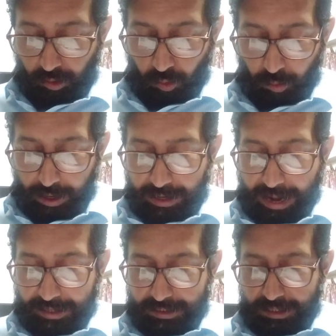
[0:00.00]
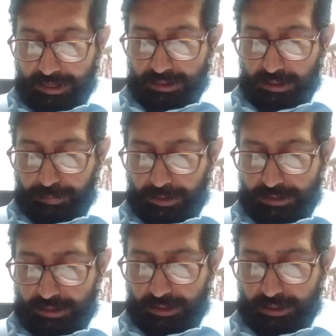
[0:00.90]
While acting as the
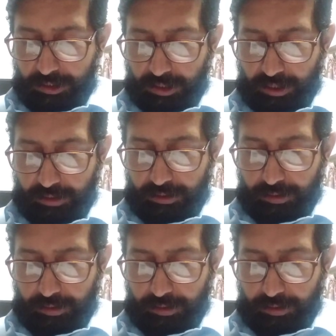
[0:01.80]
President, he shall